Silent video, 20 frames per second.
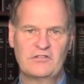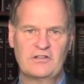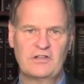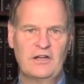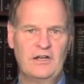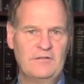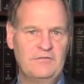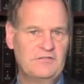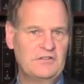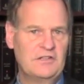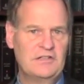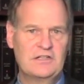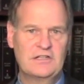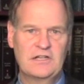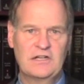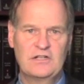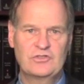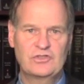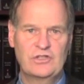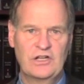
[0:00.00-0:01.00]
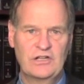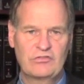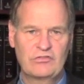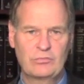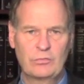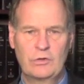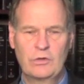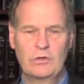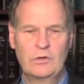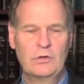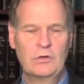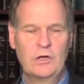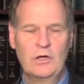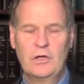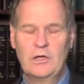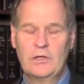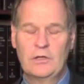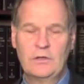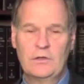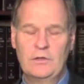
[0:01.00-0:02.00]
And I've seen contracts where
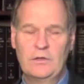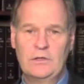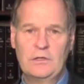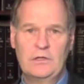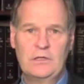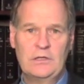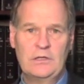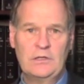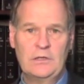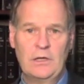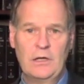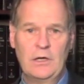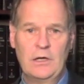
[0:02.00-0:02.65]
the